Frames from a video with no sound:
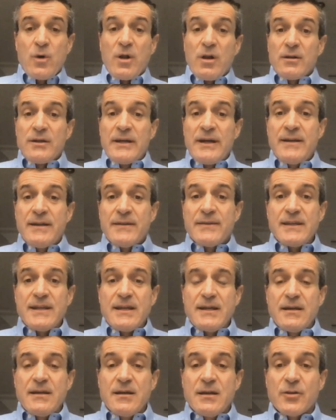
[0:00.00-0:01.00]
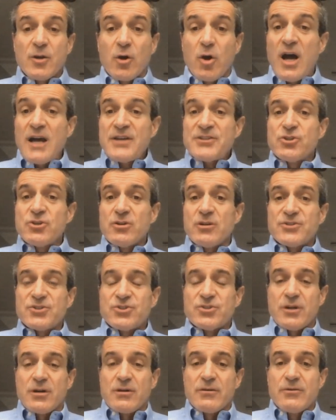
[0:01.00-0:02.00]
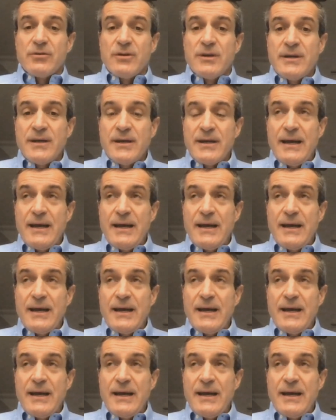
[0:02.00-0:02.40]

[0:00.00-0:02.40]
Well, the last year or so